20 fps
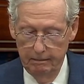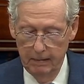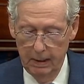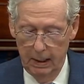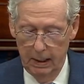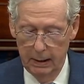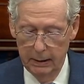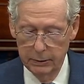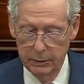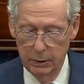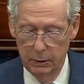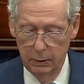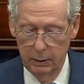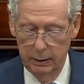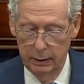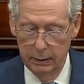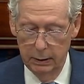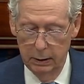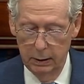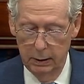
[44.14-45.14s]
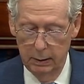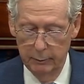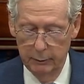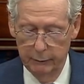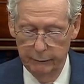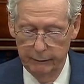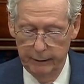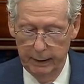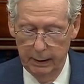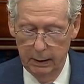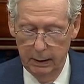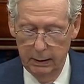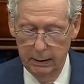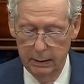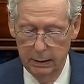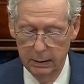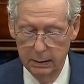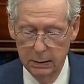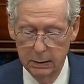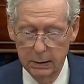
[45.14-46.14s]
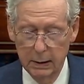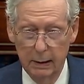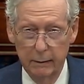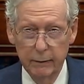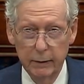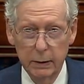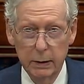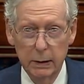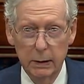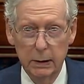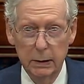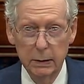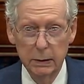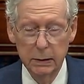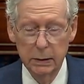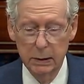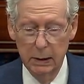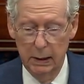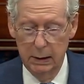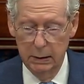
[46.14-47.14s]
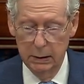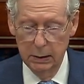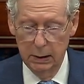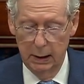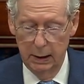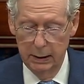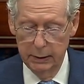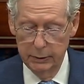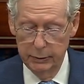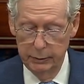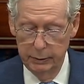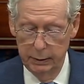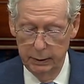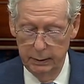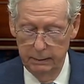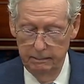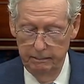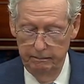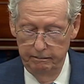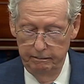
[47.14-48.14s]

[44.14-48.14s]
Household incomes fell in 17 states last year.